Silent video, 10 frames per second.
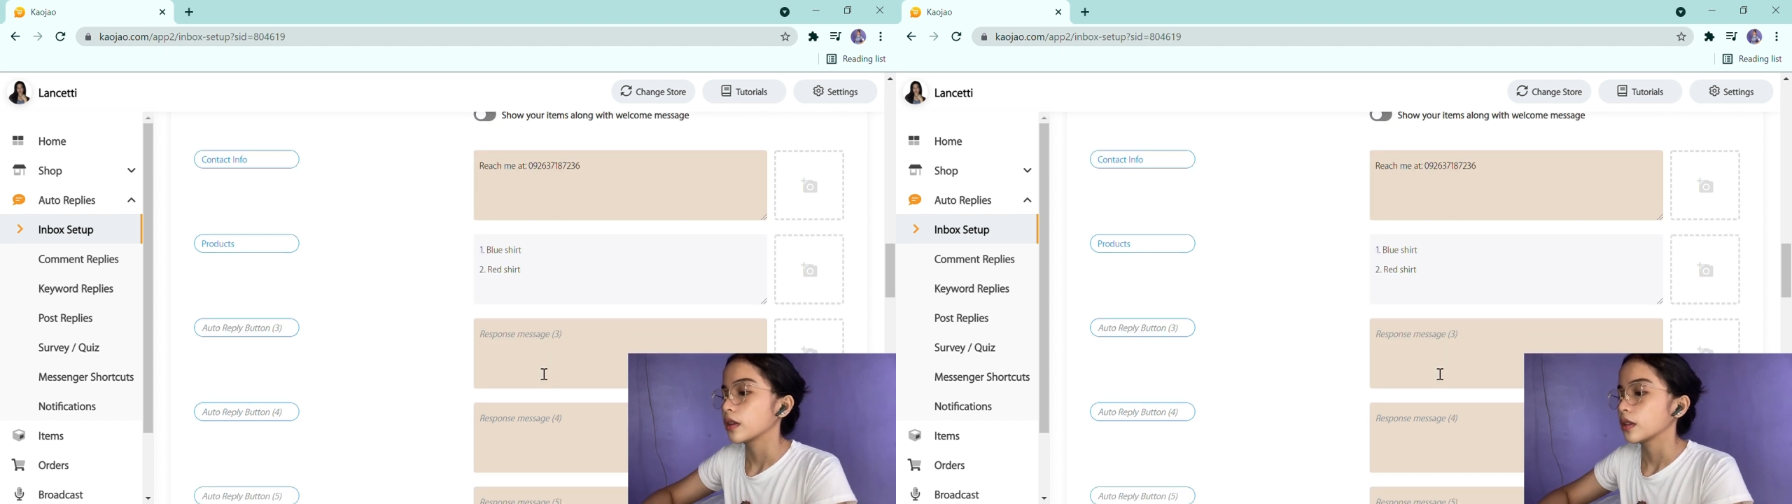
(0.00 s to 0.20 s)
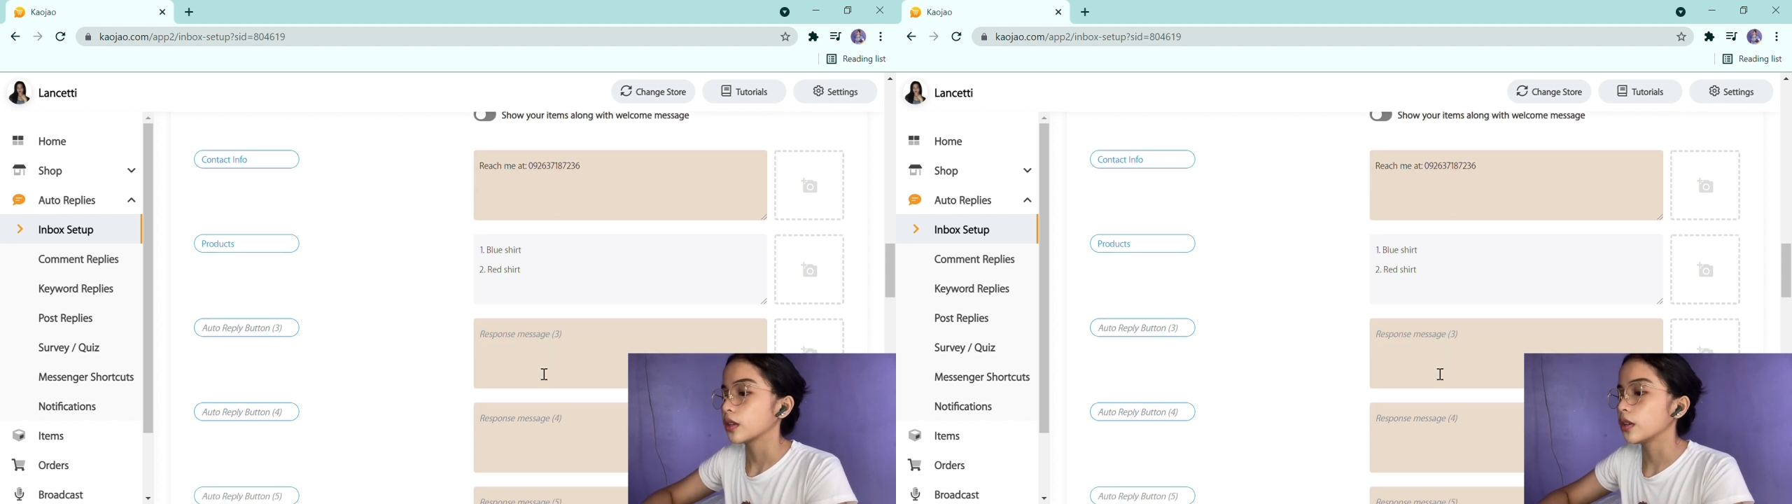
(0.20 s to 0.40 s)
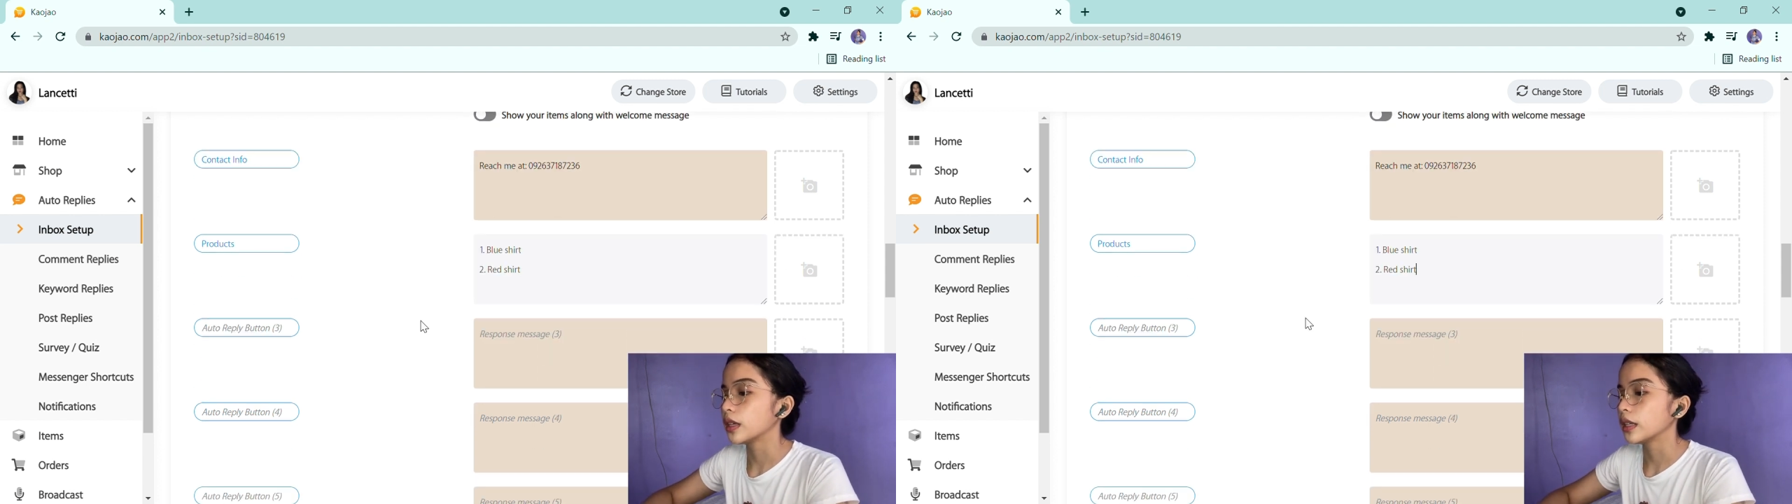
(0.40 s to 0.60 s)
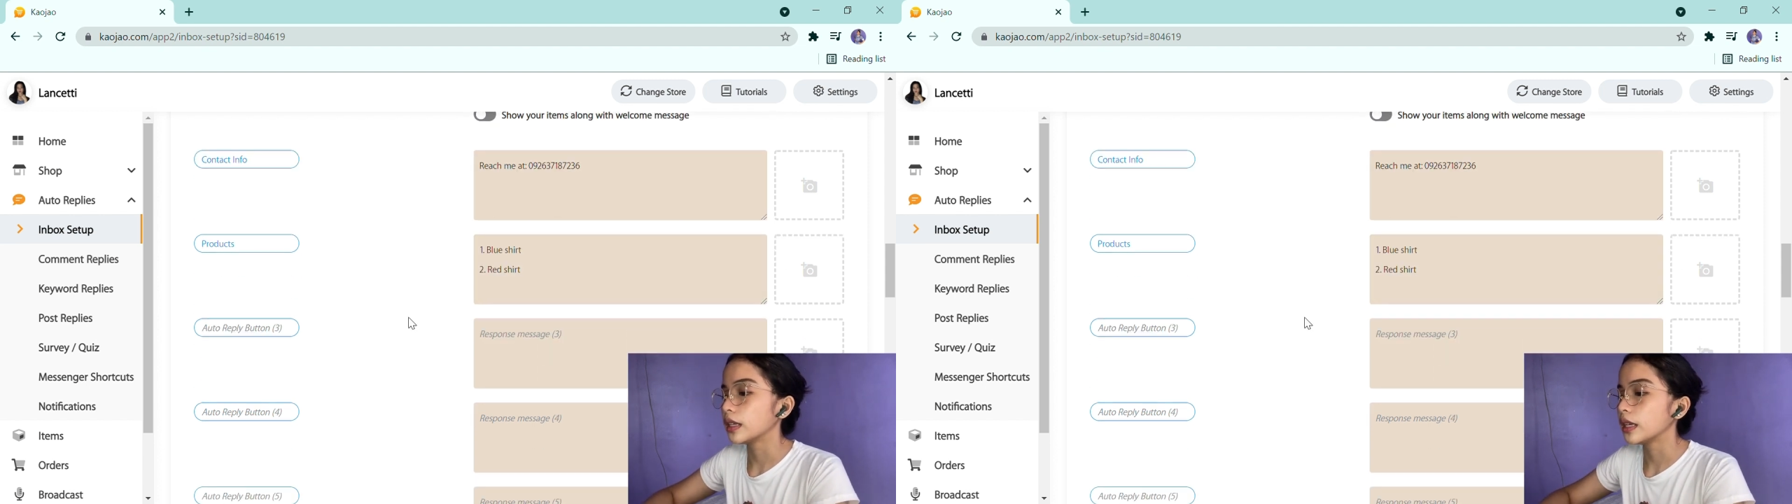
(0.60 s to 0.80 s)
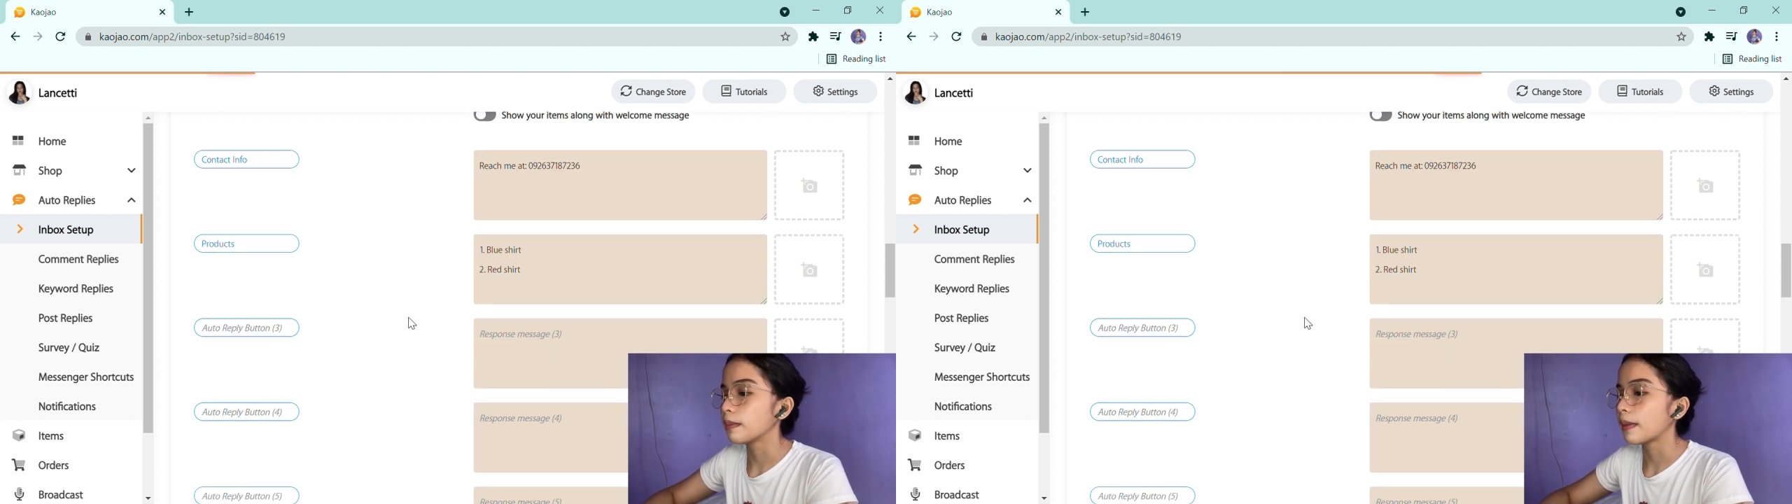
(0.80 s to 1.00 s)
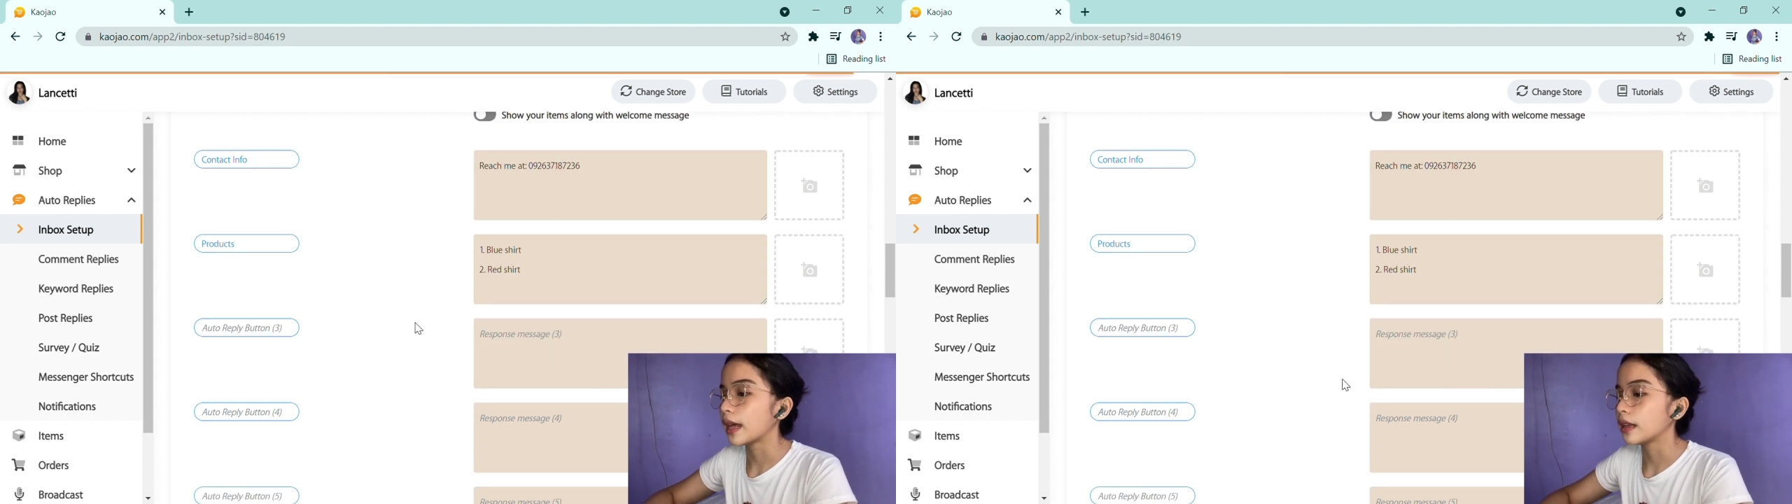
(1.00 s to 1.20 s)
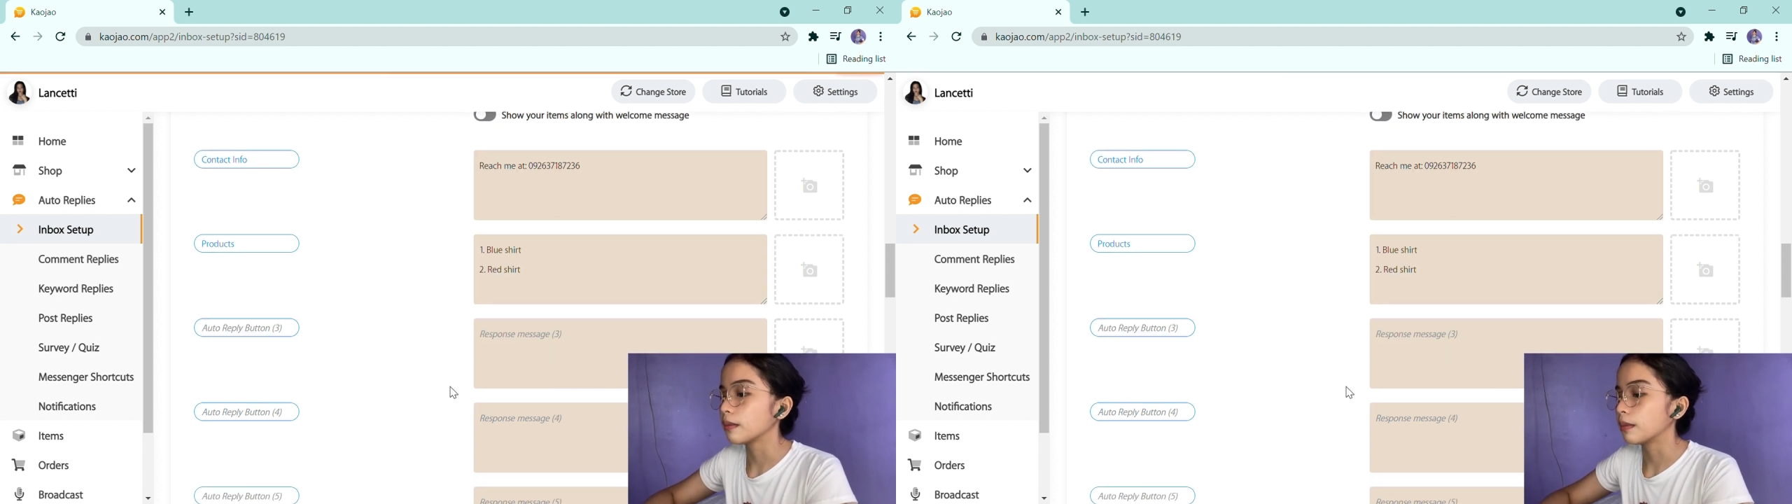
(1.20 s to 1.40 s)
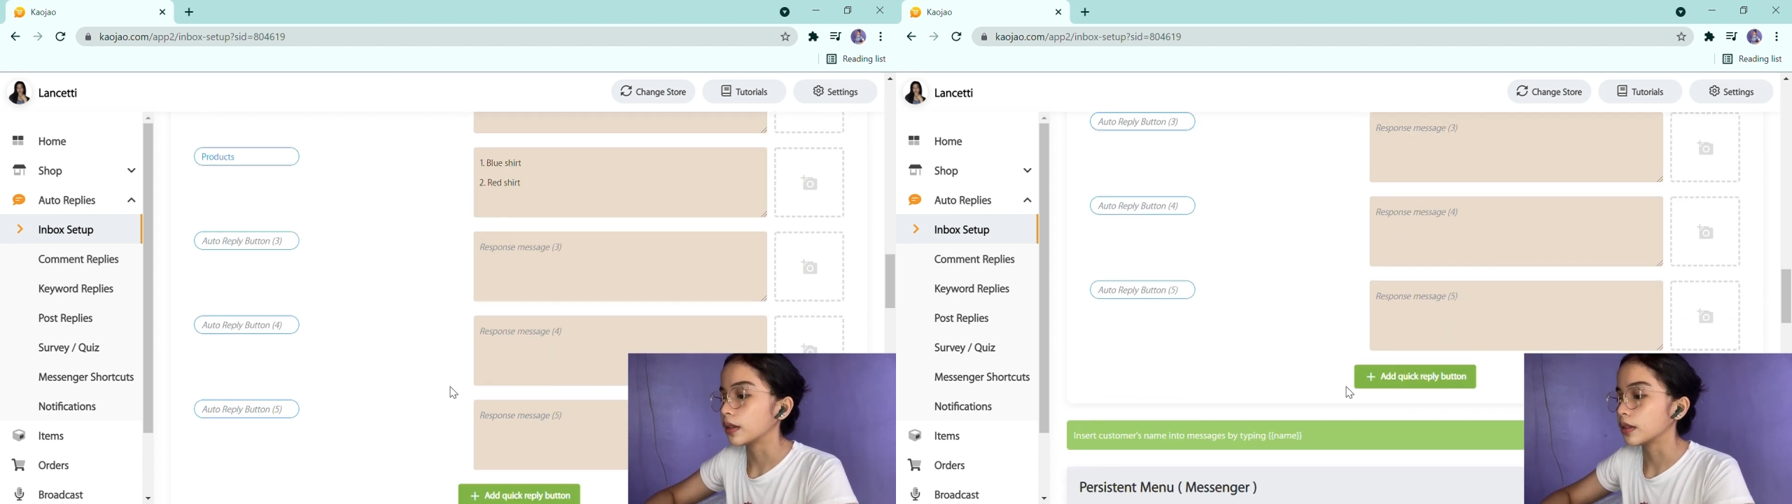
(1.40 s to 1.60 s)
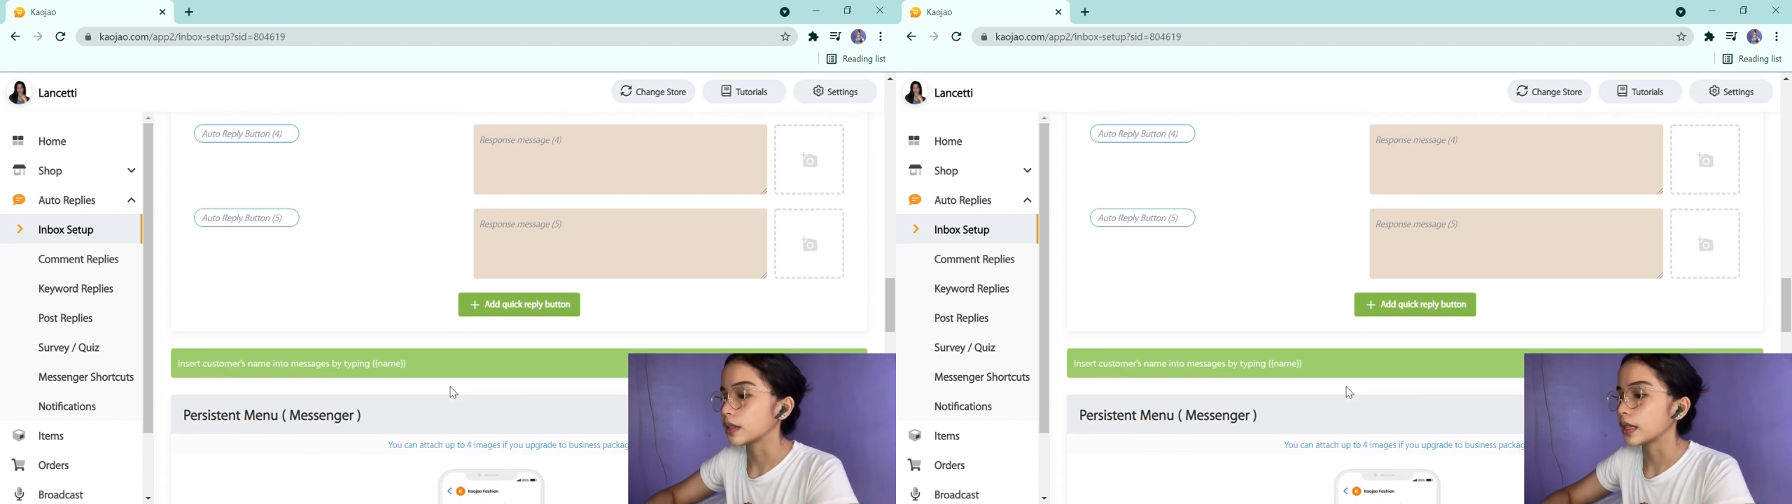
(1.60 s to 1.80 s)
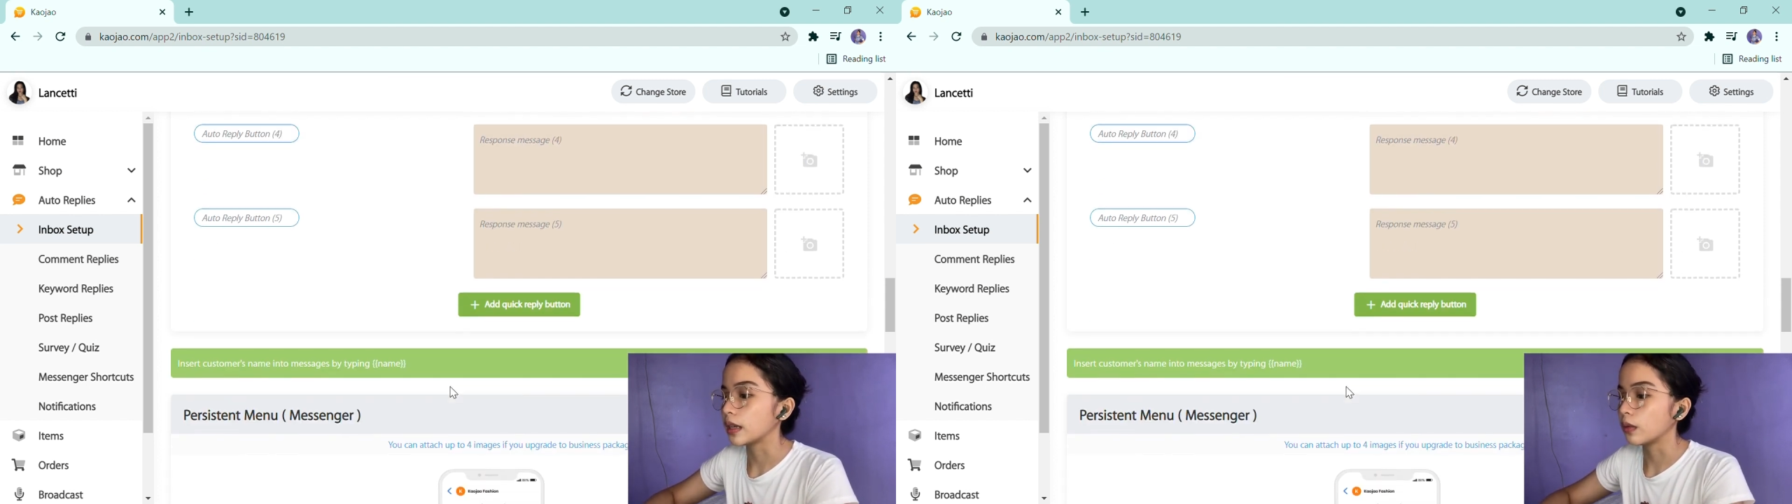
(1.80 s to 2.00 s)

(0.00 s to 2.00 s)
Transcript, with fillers: So you can keep adding buttons and